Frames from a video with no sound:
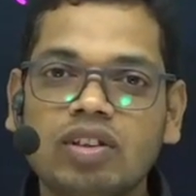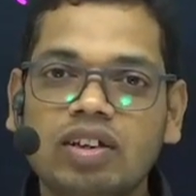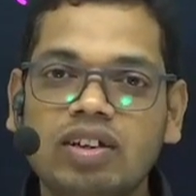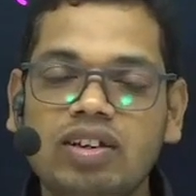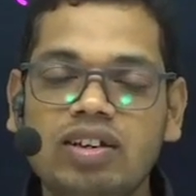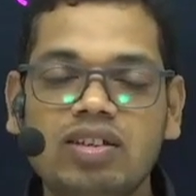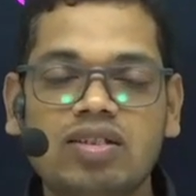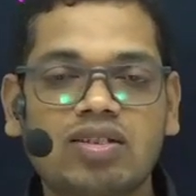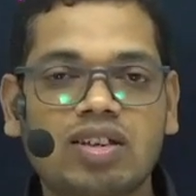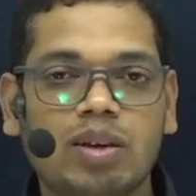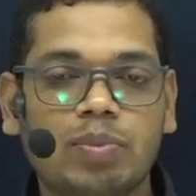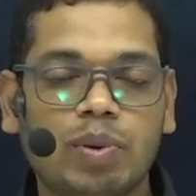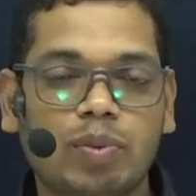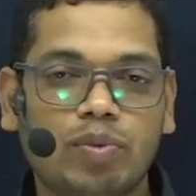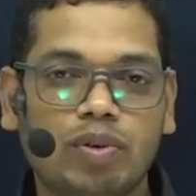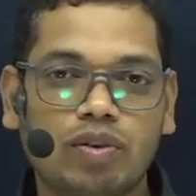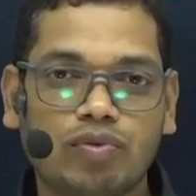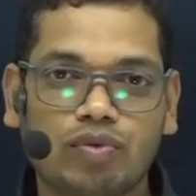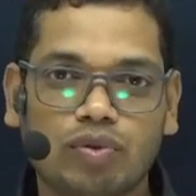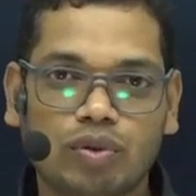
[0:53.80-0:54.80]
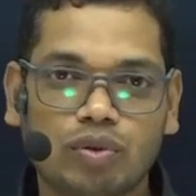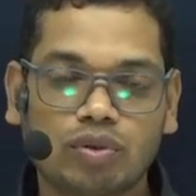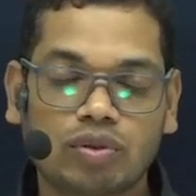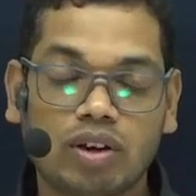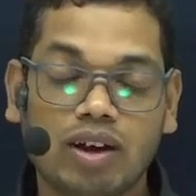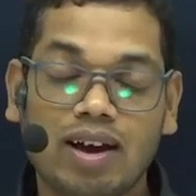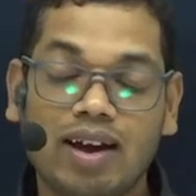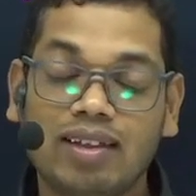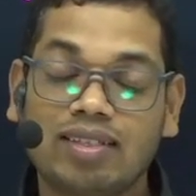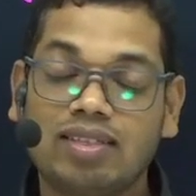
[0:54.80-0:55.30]
is capable of growth.
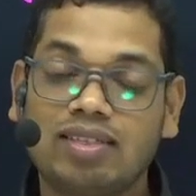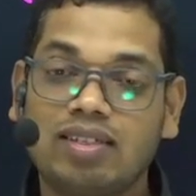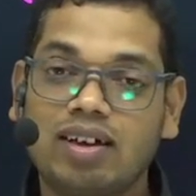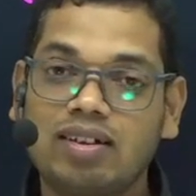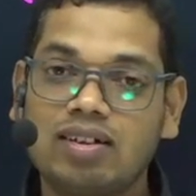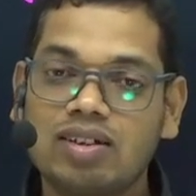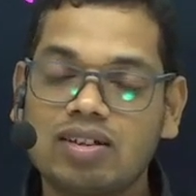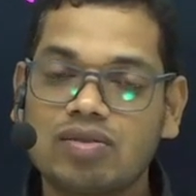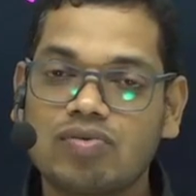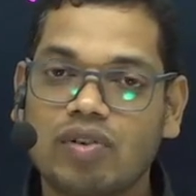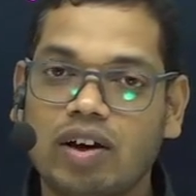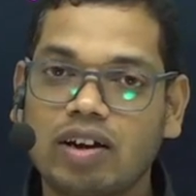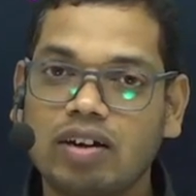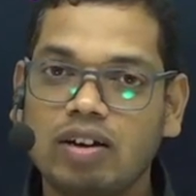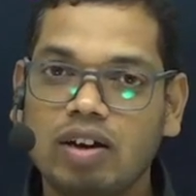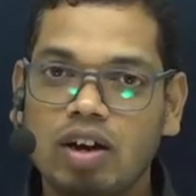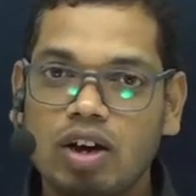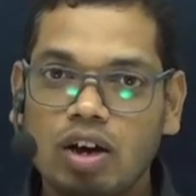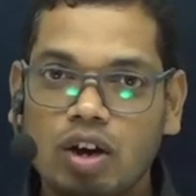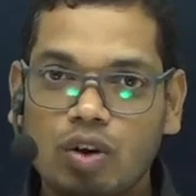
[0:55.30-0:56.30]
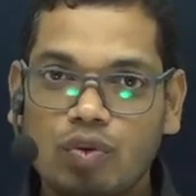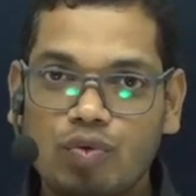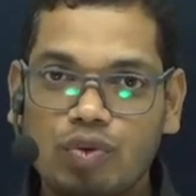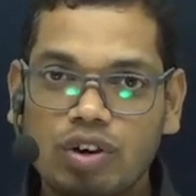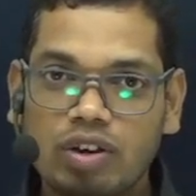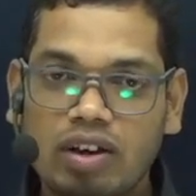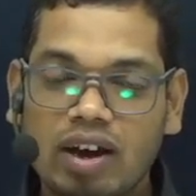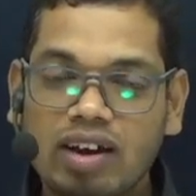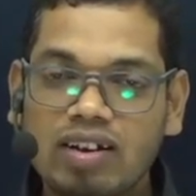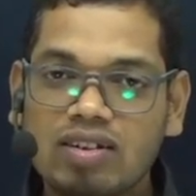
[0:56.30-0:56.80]
And that is why we
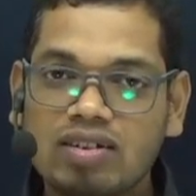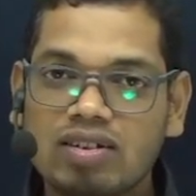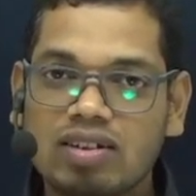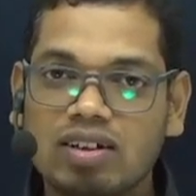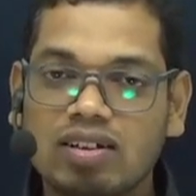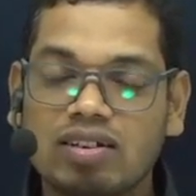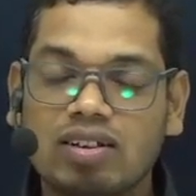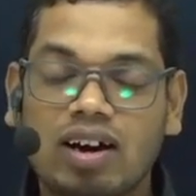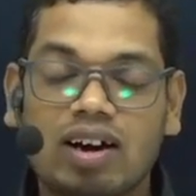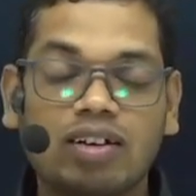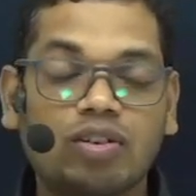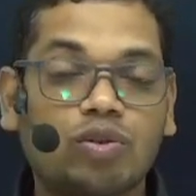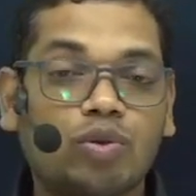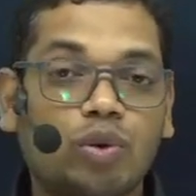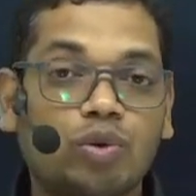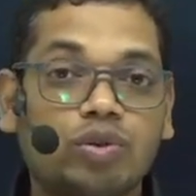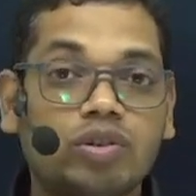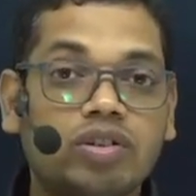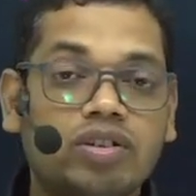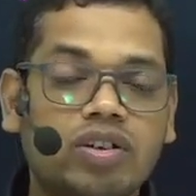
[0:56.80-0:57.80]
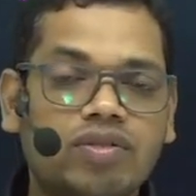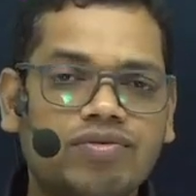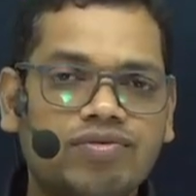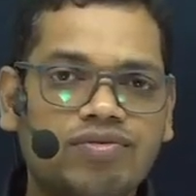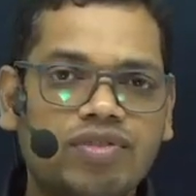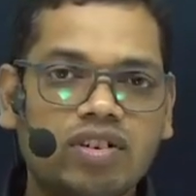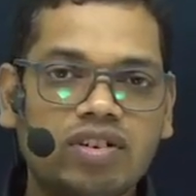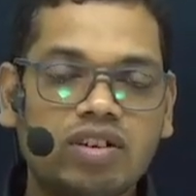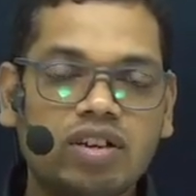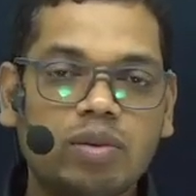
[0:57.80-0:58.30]
can say that growth is a
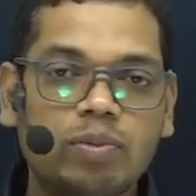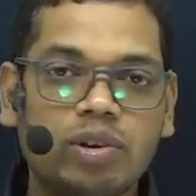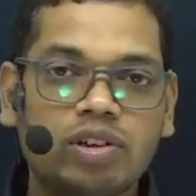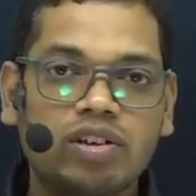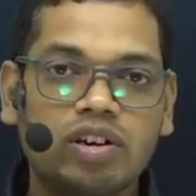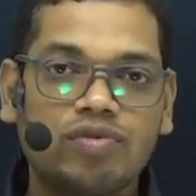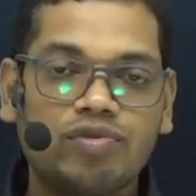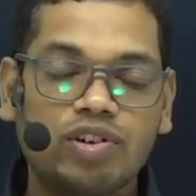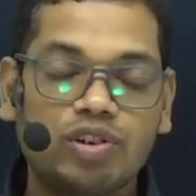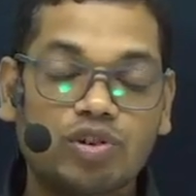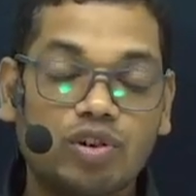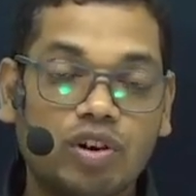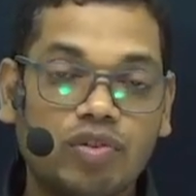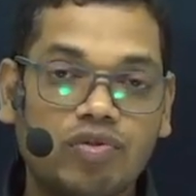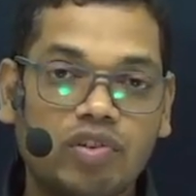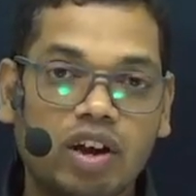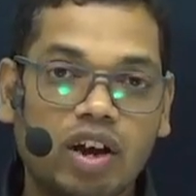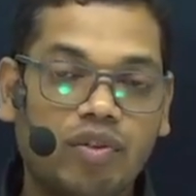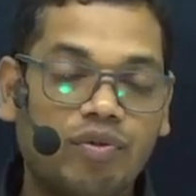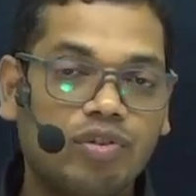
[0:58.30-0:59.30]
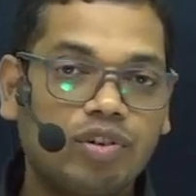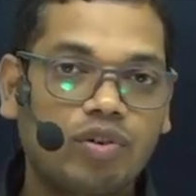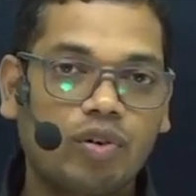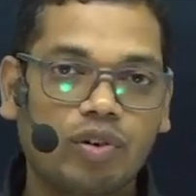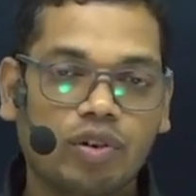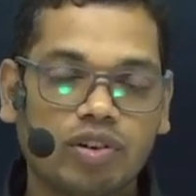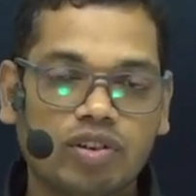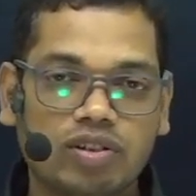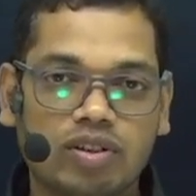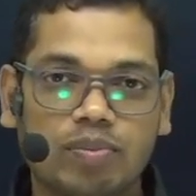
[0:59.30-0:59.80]
fundamental feature of every
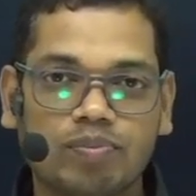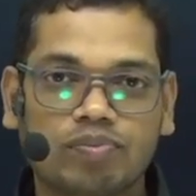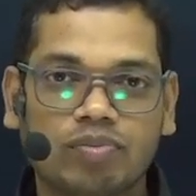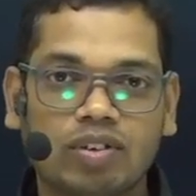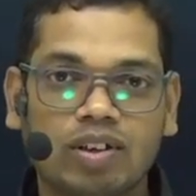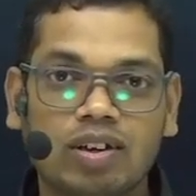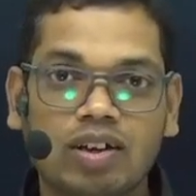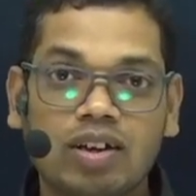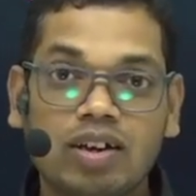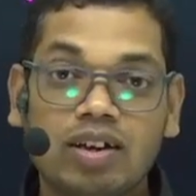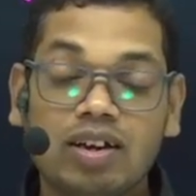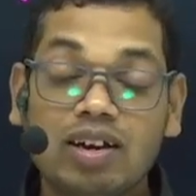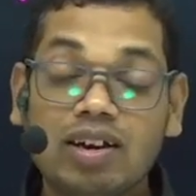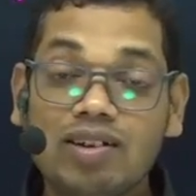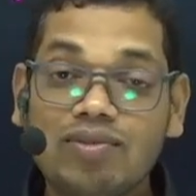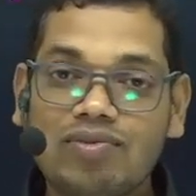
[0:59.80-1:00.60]
organism. In